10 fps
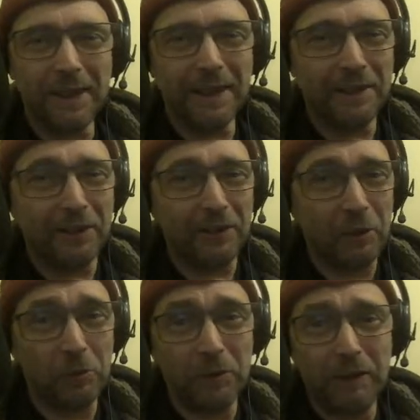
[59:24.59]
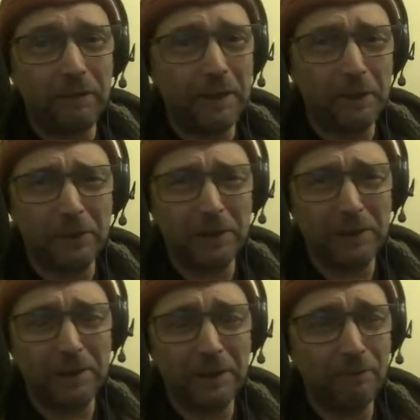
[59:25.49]
It's so difficult.
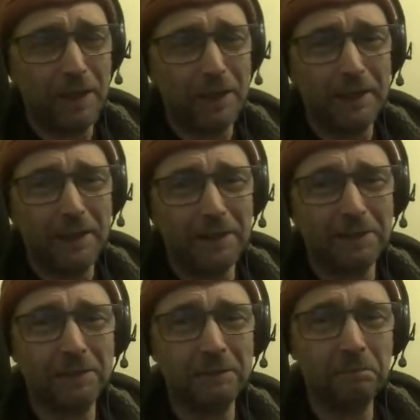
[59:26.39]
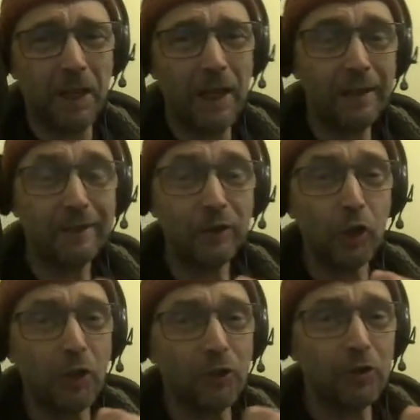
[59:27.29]
It really is.
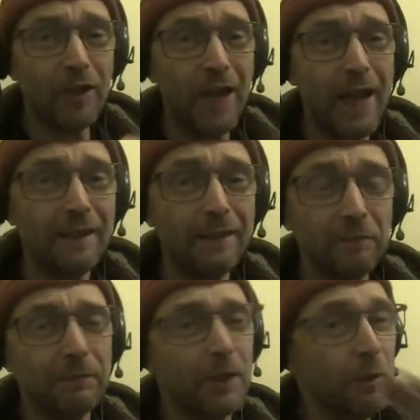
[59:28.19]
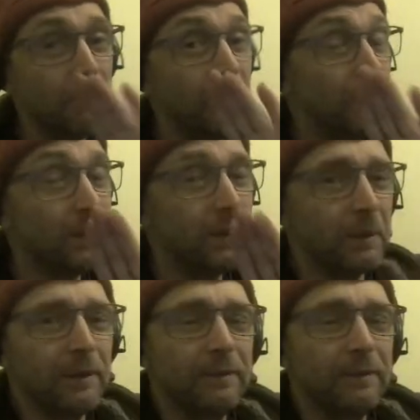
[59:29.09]
Just say, no, I'm not going to do